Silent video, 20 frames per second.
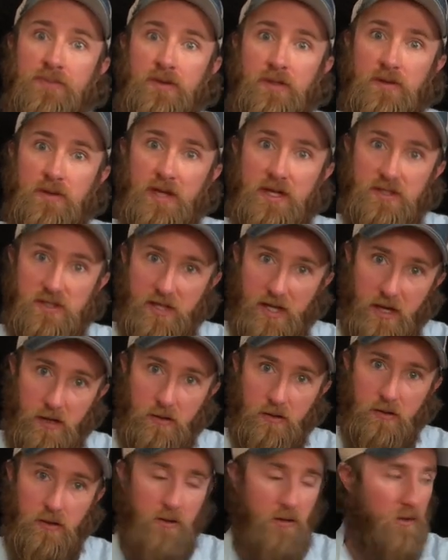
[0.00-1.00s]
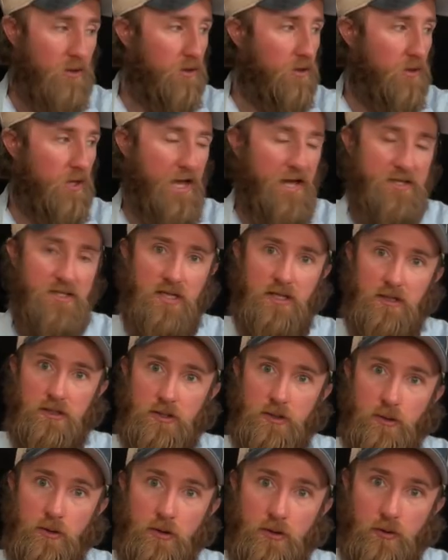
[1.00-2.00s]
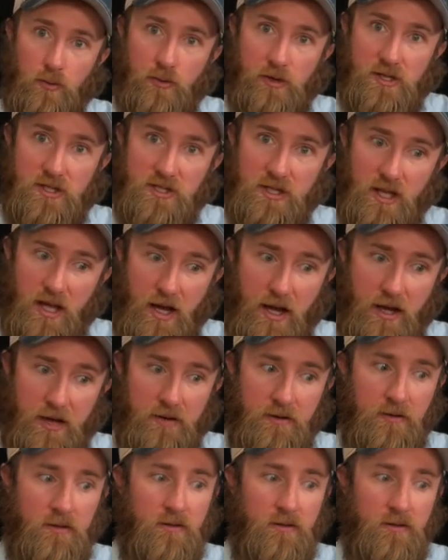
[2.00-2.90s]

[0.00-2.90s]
that's that classic 2 to 3 slide.